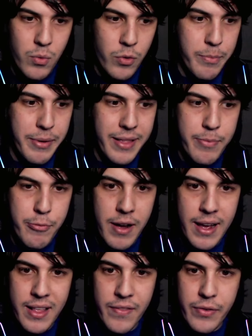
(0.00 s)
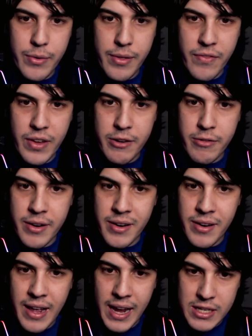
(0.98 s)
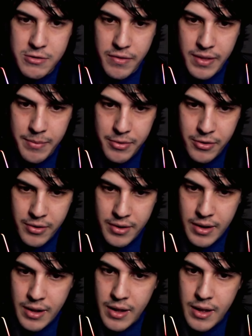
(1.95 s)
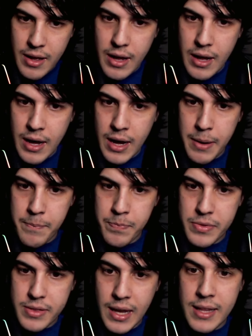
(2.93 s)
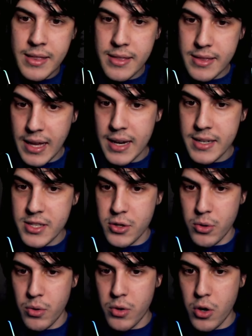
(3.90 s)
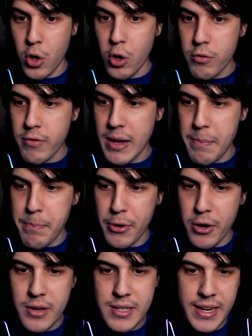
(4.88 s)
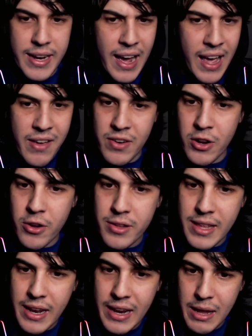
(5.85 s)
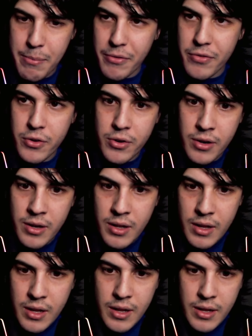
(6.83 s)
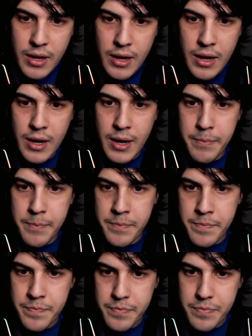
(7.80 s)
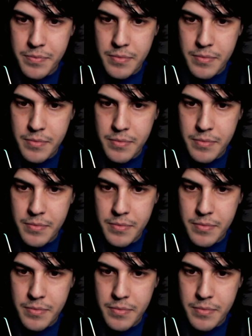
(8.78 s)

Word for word: wouldn't be surprised if it was a veteran actor of some sort. Um, Tan, Tonsu, Corey Burton. I haven't heard that name before. Um,